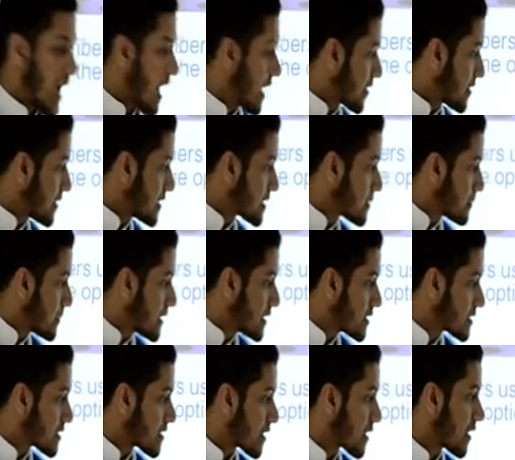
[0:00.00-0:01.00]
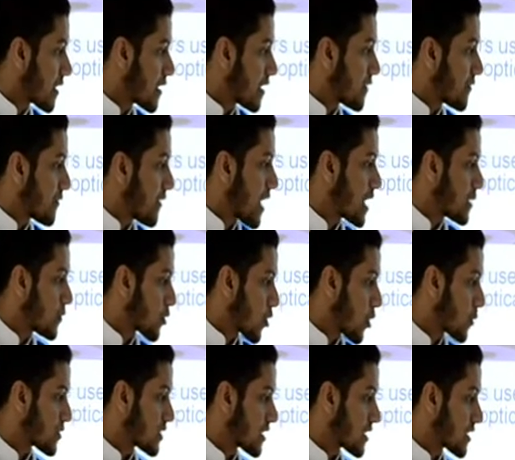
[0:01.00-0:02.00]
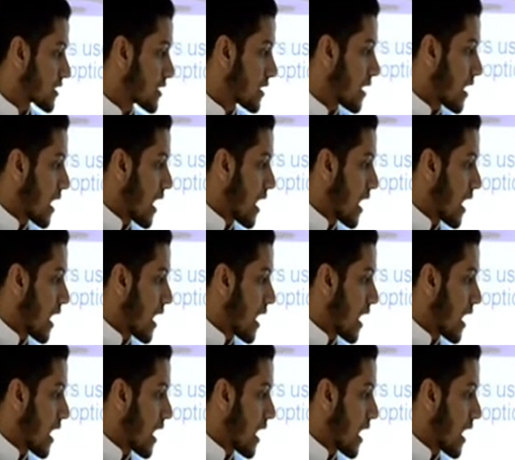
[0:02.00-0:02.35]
and this means fiber optic,